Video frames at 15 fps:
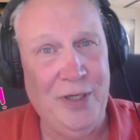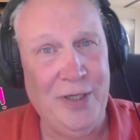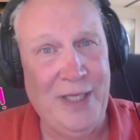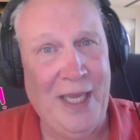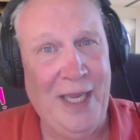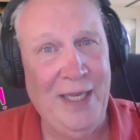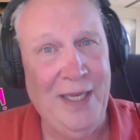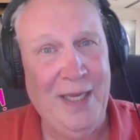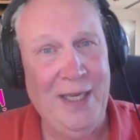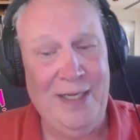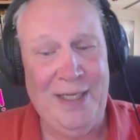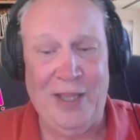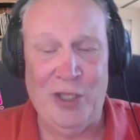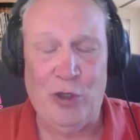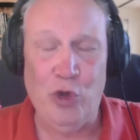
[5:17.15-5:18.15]
Okay,
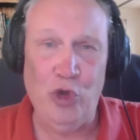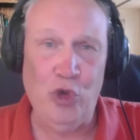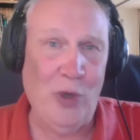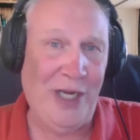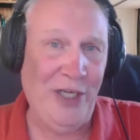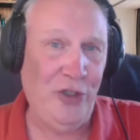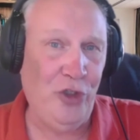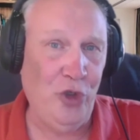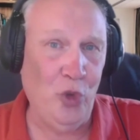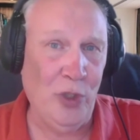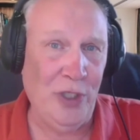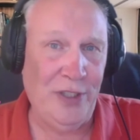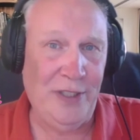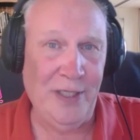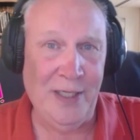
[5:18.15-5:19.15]
now they couldn't quite do
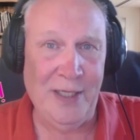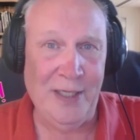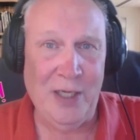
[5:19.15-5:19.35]
it